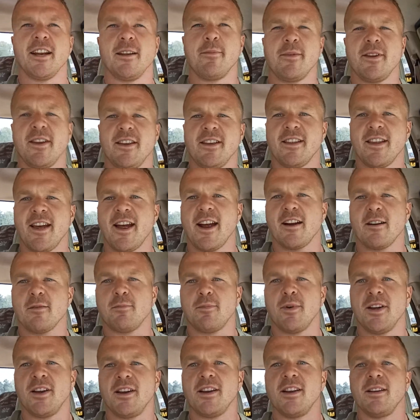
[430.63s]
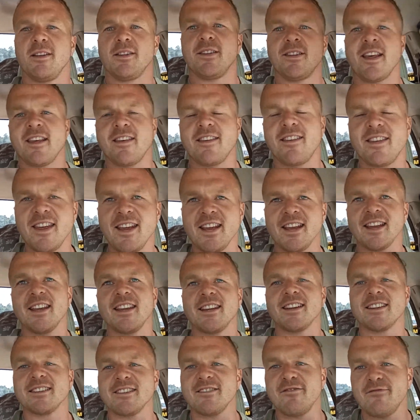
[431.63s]
be there. But the thing
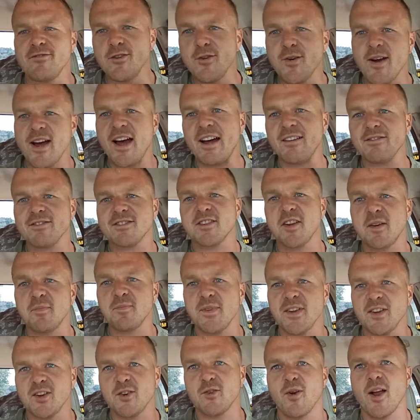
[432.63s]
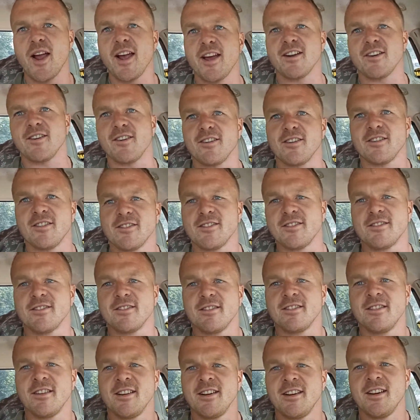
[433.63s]
is, if you have something greater
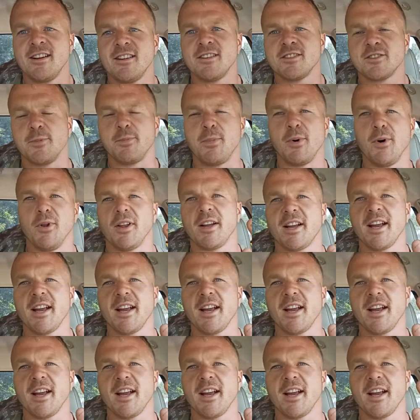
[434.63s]
to pull